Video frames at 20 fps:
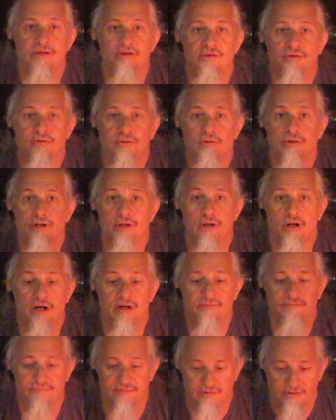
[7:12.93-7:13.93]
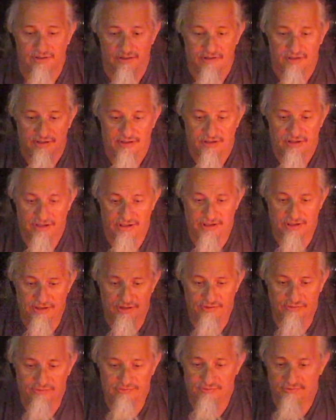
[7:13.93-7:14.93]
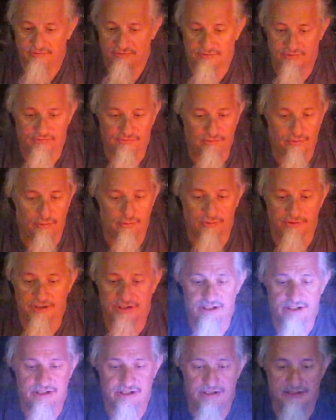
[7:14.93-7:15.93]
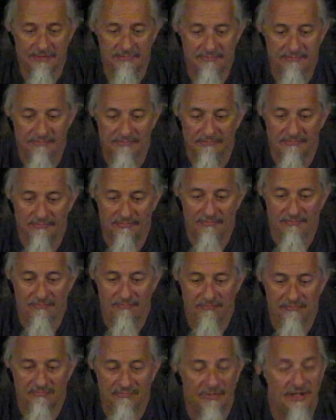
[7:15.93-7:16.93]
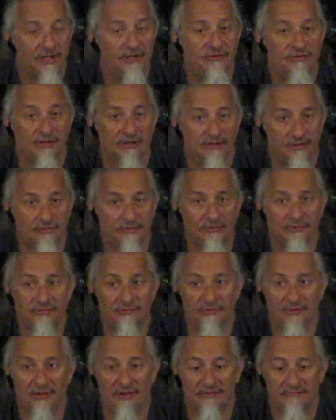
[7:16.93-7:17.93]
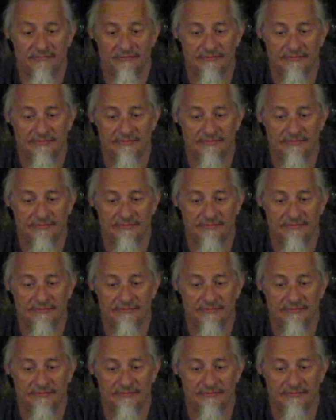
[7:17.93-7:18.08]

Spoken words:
to turn it off is just holding it in until it turns off.